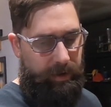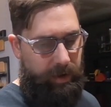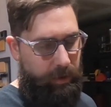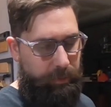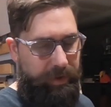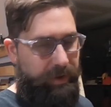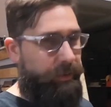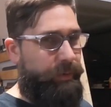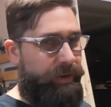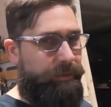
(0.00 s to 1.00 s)
I don't think
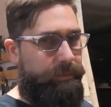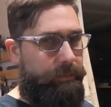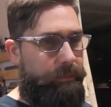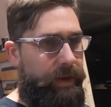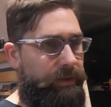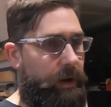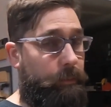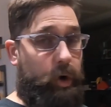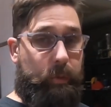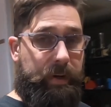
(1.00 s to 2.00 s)
it'll really mess it
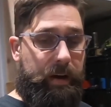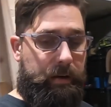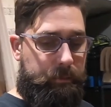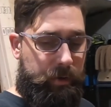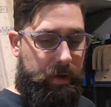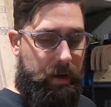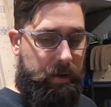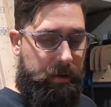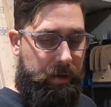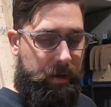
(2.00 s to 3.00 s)
up. I hope not, but
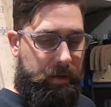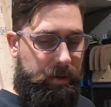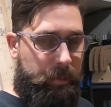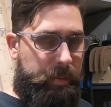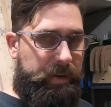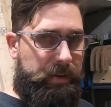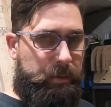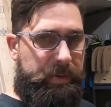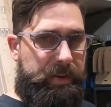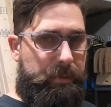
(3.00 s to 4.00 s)
uh, there may be a
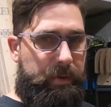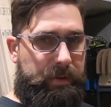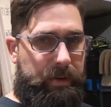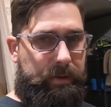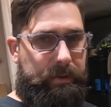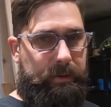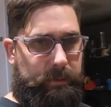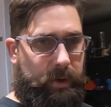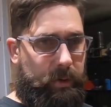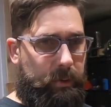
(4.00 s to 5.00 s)
little bit difference in
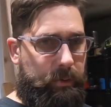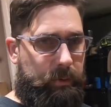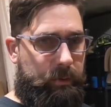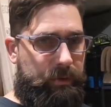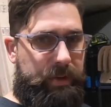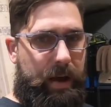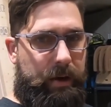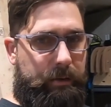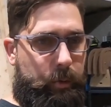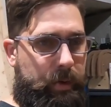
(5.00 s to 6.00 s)
you know the
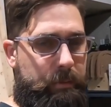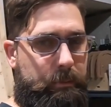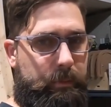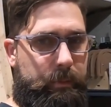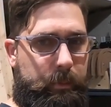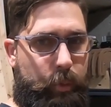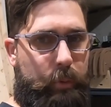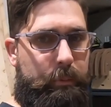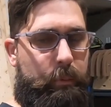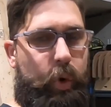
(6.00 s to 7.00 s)
sound of it, the way the
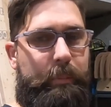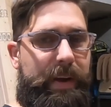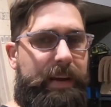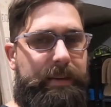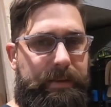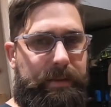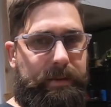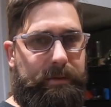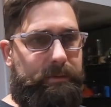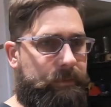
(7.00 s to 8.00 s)
more more bass
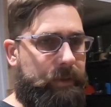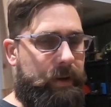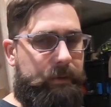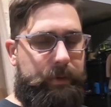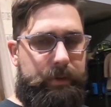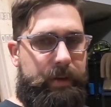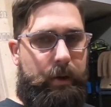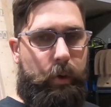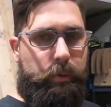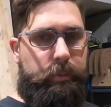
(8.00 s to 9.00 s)
than than if the
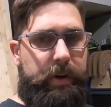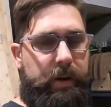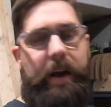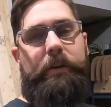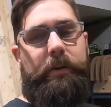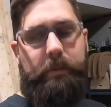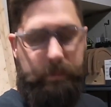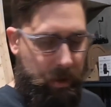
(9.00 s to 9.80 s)
sound hole were bigger. I don't know.